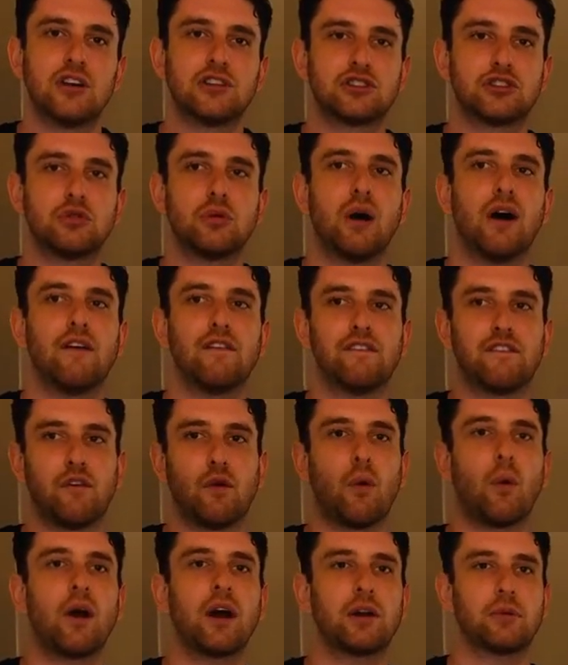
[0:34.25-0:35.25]
to
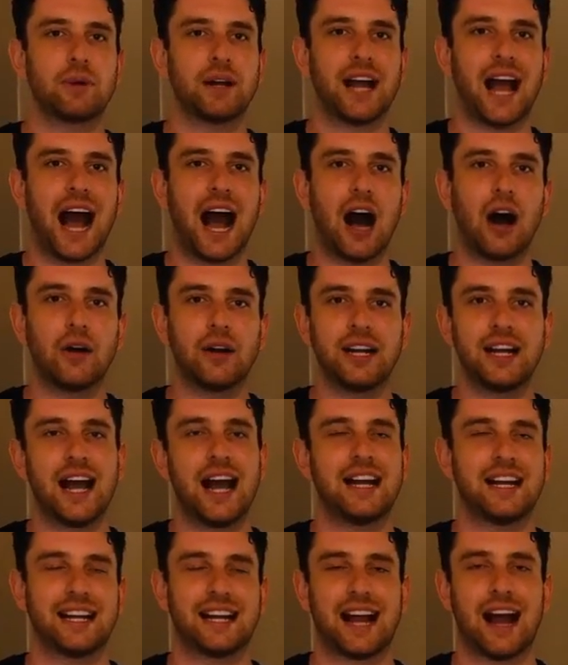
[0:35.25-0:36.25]
avoid reality
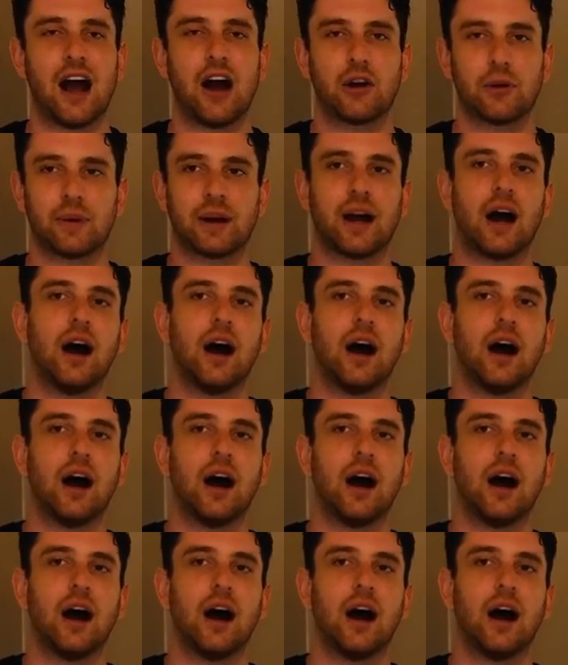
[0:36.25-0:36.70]
and encountering